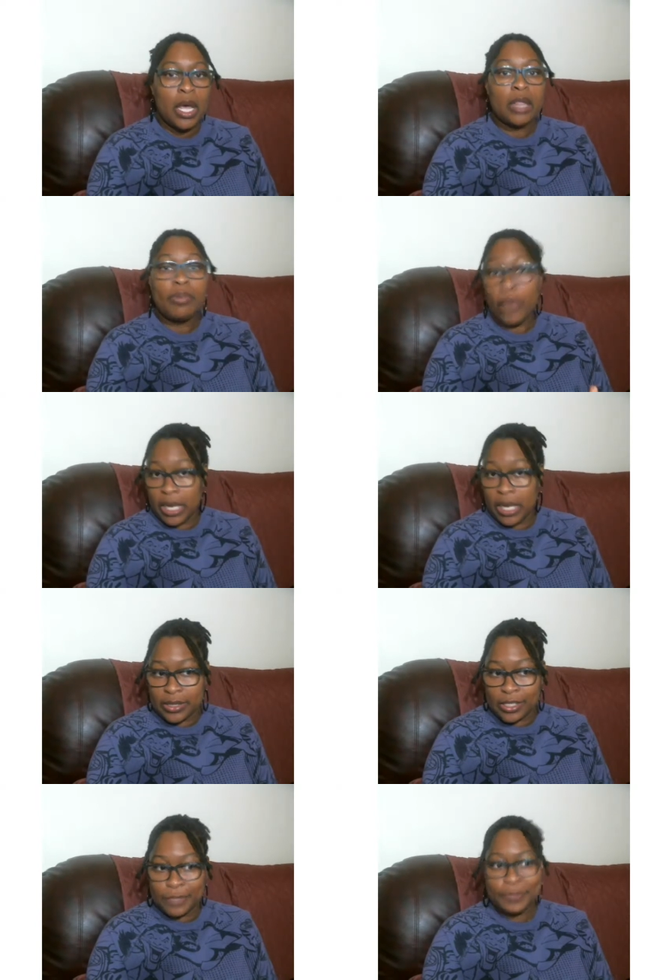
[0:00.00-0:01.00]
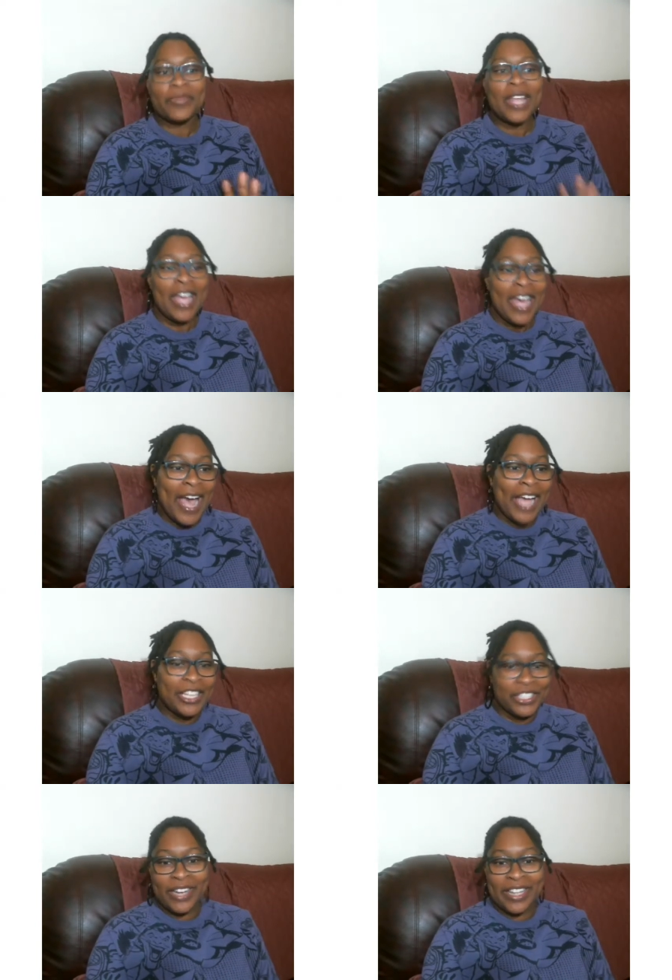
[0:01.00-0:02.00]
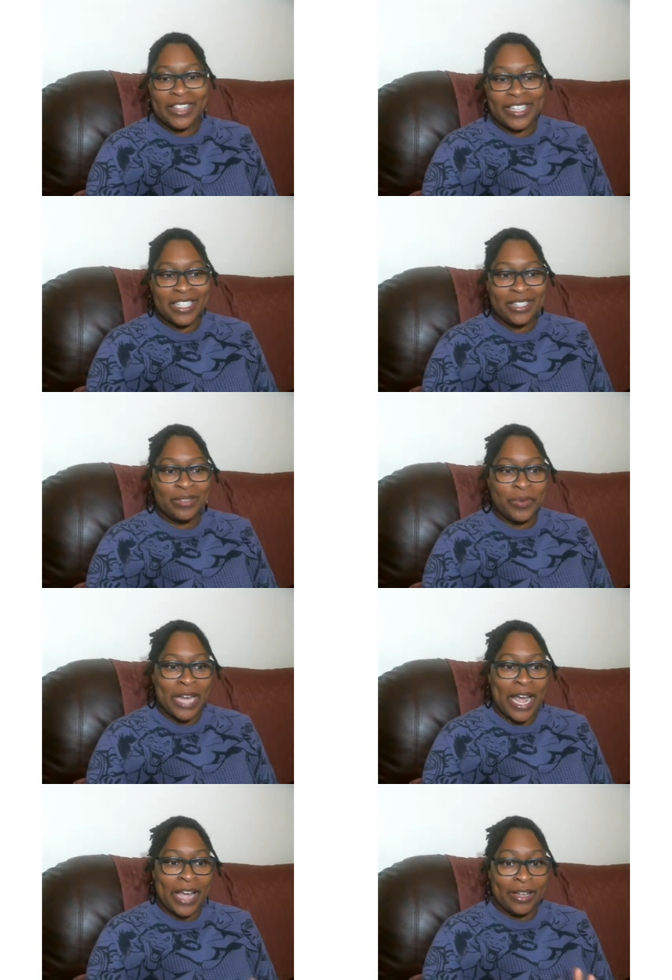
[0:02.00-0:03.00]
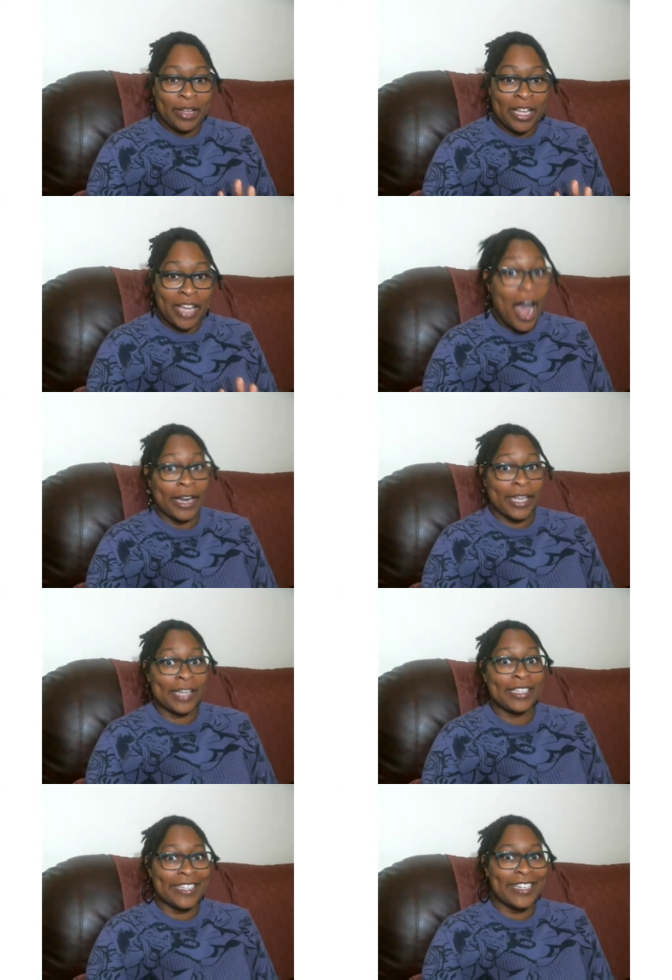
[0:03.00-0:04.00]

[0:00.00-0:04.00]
The point is, I should have read this when I got it,